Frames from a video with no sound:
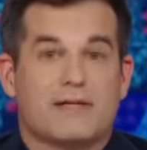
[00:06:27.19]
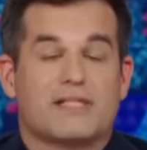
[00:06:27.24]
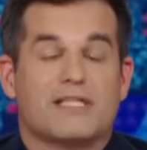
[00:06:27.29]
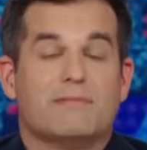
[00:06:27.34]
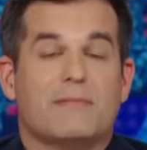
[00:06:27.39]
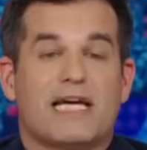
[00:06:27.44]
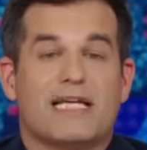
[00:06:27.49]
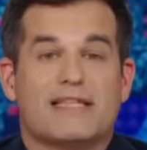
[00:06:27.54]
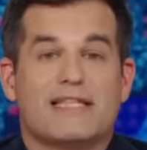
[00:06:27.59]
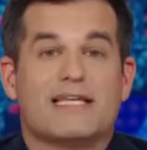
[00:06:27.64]
that
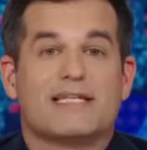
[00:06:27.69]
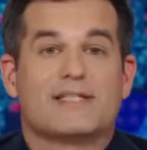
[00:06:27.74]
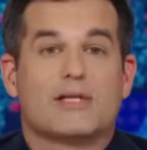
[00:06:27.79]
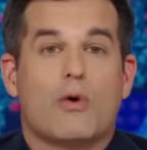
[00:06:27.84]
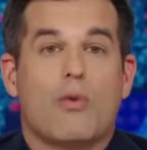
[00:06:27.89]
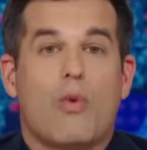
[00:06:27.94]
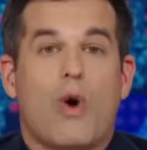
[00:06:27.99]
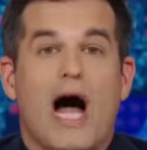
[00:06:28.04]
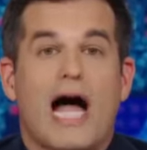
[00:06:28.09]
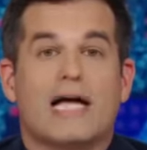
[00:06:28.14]
made this a
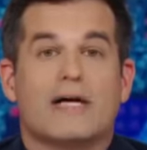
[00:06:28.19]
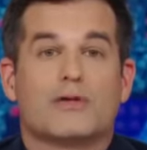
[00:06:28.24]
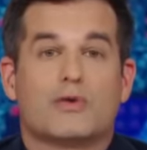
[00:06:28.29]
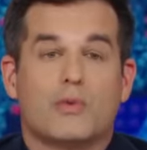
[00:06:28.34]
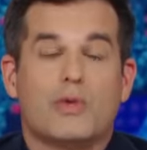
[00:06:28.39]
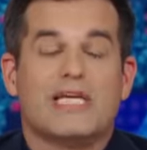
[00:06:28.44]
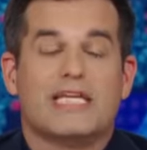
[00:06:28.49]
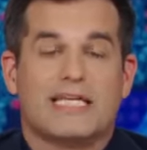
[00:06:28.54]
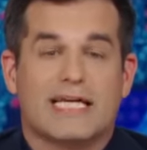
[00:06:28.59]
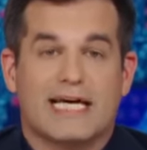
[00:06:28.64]
wild
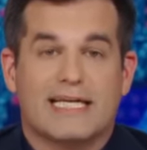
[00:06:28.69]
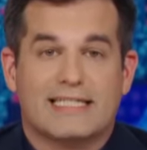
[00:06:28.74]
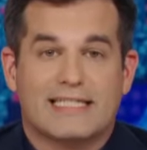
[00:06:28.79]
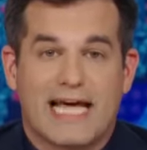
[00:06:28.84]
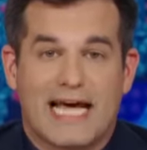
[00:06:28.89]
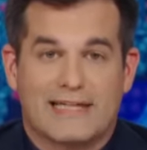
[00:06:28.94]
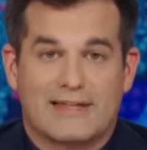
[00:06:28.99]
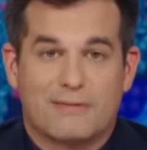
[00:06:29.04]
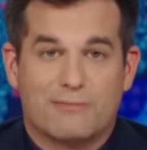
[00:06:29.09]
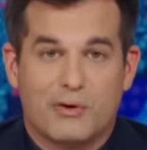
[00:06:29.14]
weekend
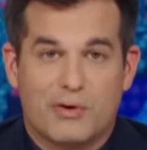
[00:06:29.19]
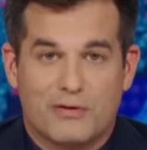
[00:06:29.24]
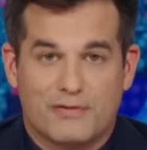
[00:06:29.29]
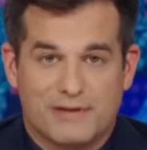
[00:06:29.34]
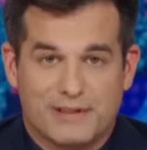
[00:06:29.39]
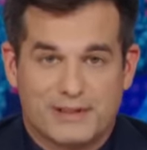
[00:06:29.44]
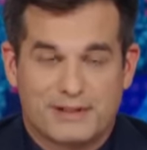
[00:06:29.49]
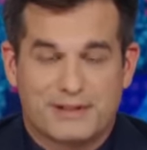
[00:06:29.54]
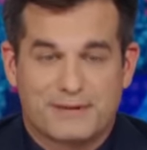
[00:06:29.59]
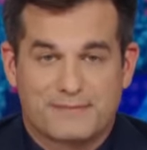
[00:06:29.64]
at the
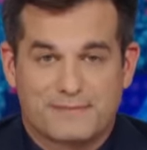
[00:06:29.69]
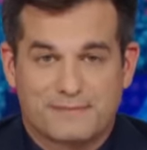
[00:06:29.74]
movies.